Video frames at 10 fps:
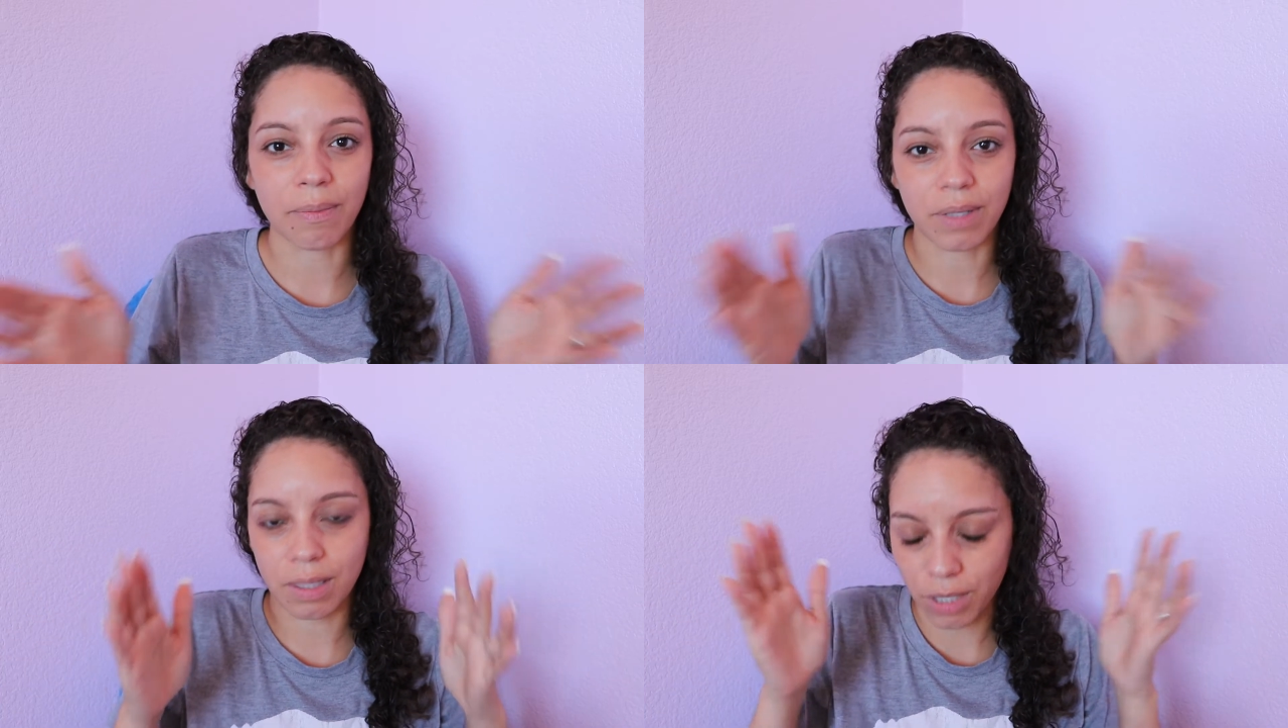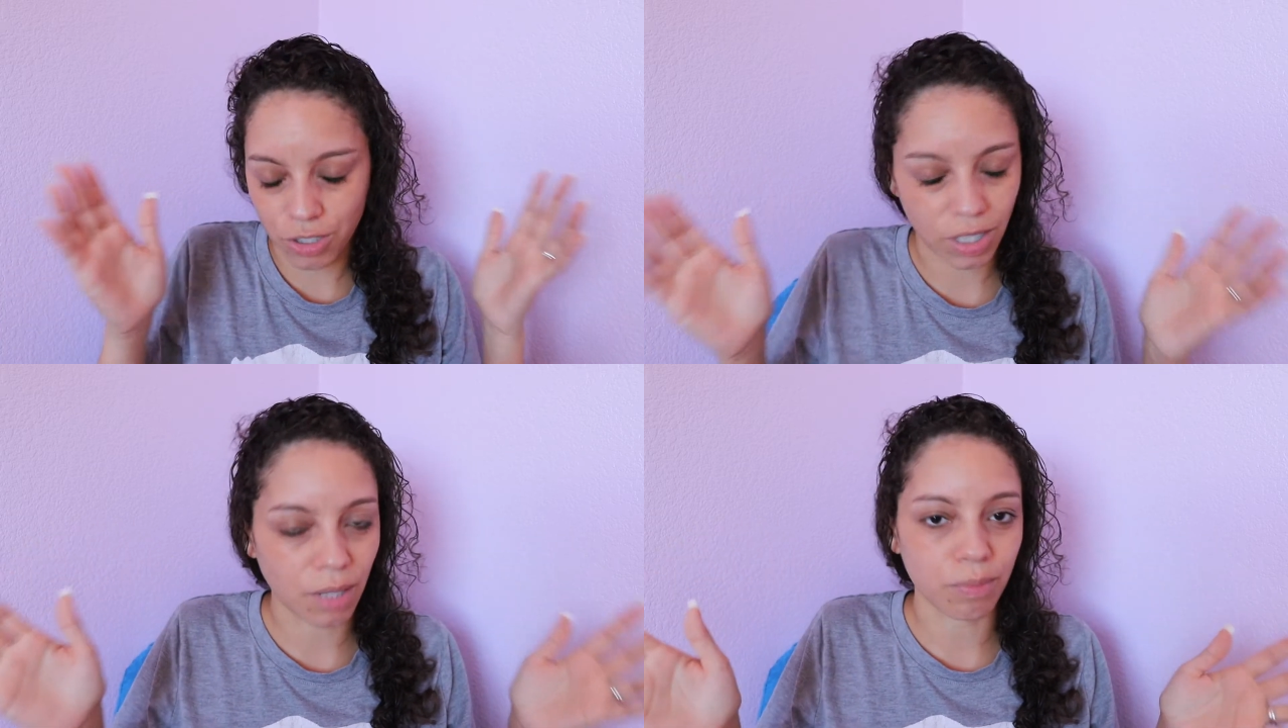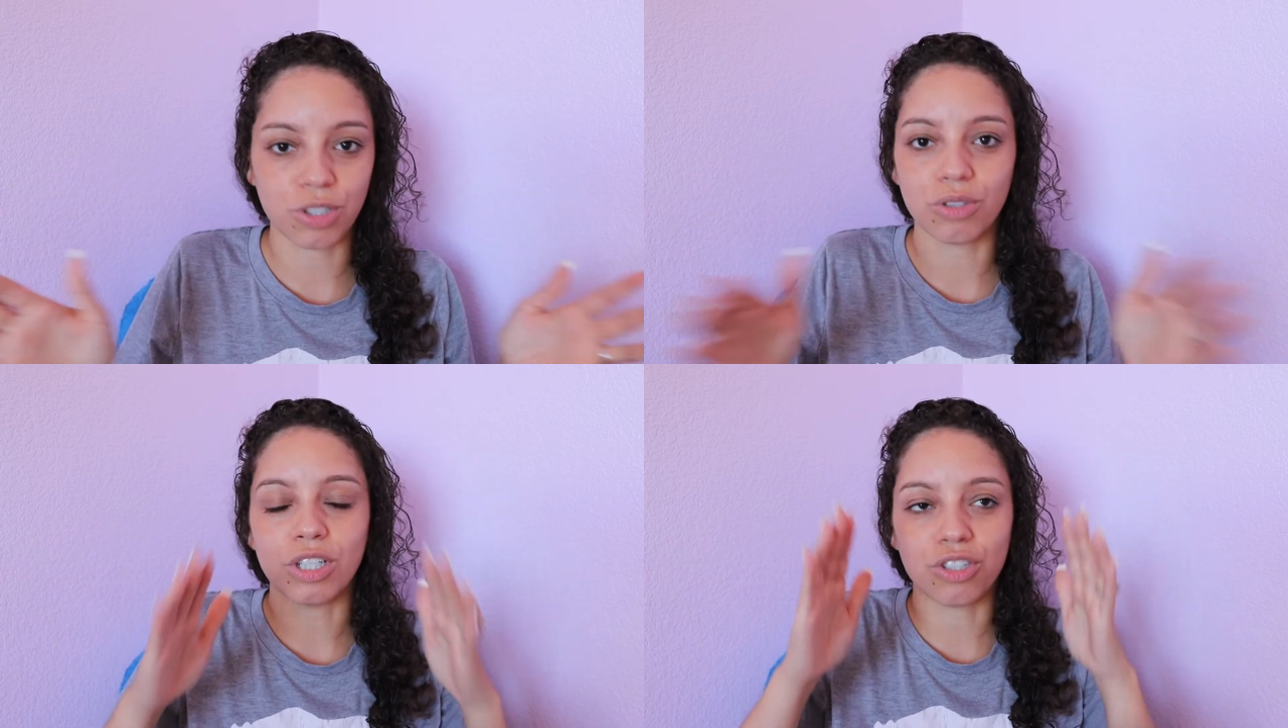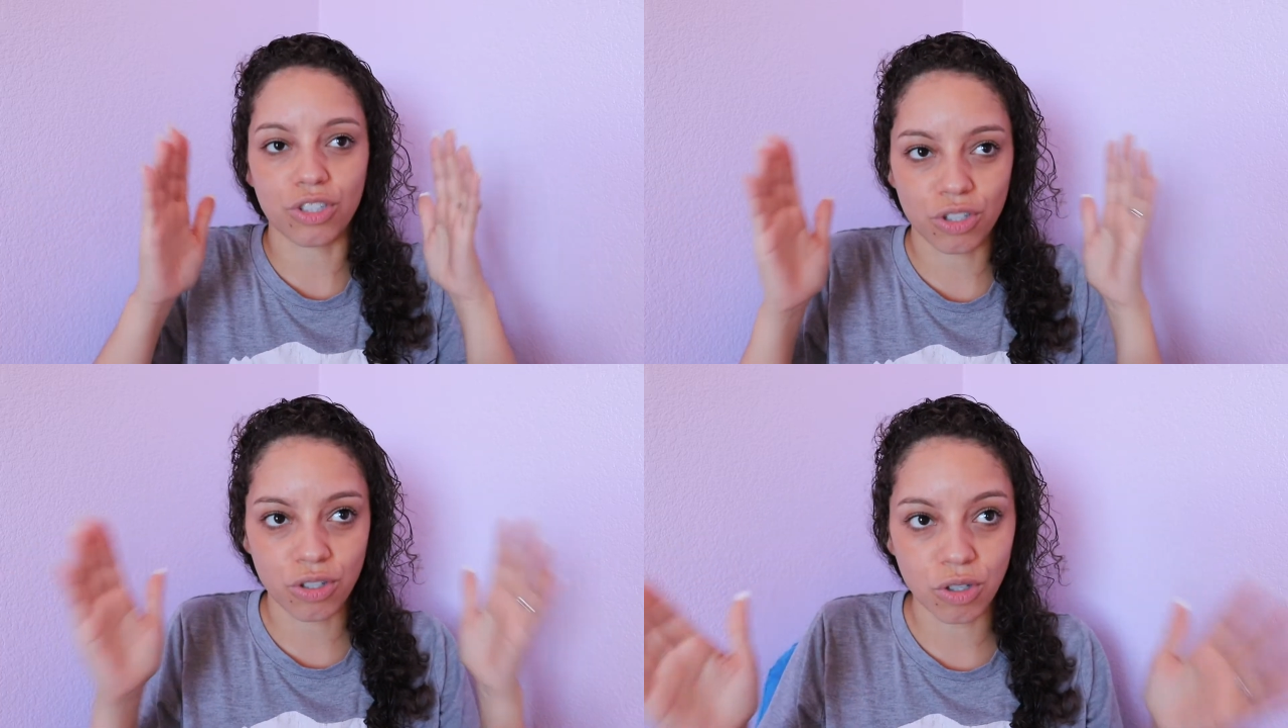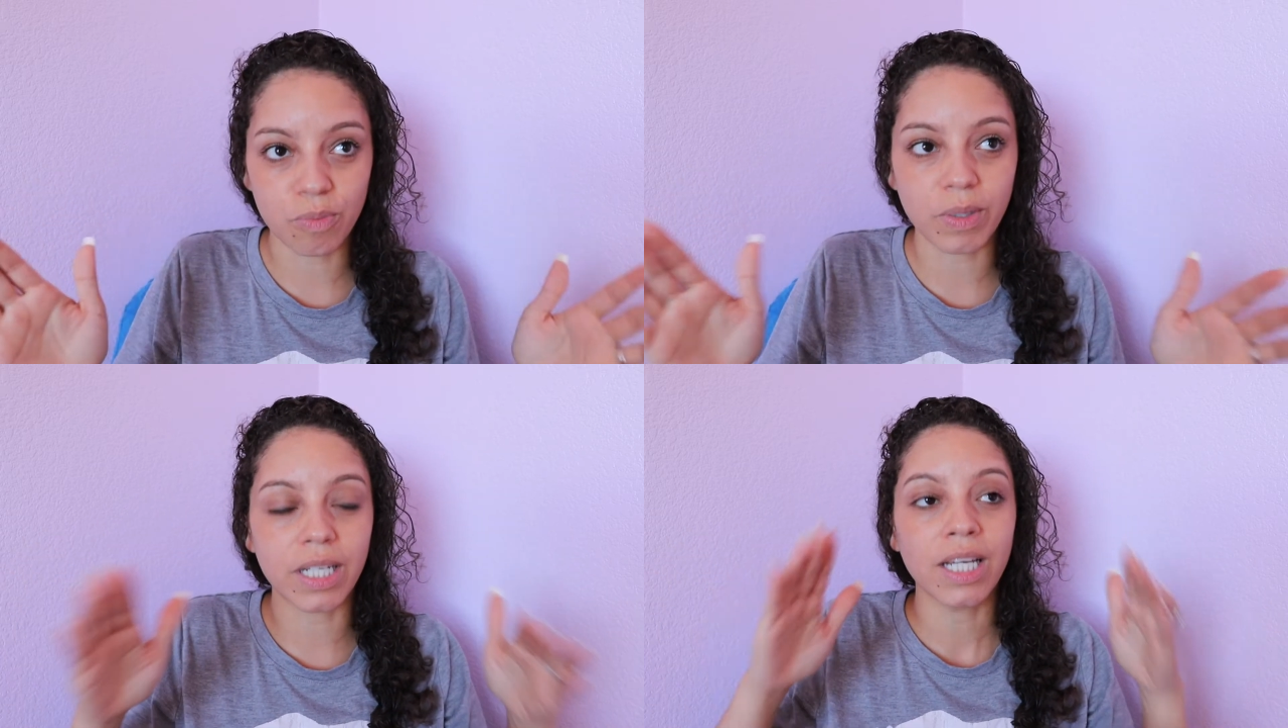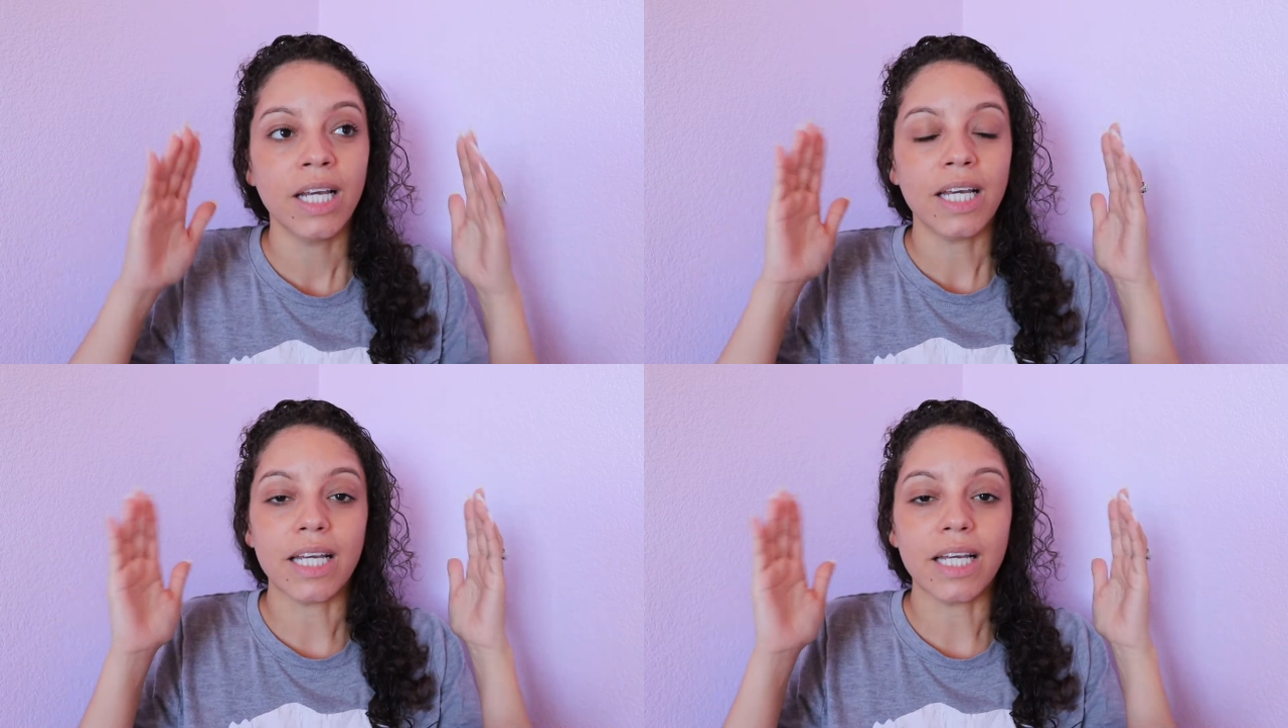I'm gonna be straight up with you. It's just stupid,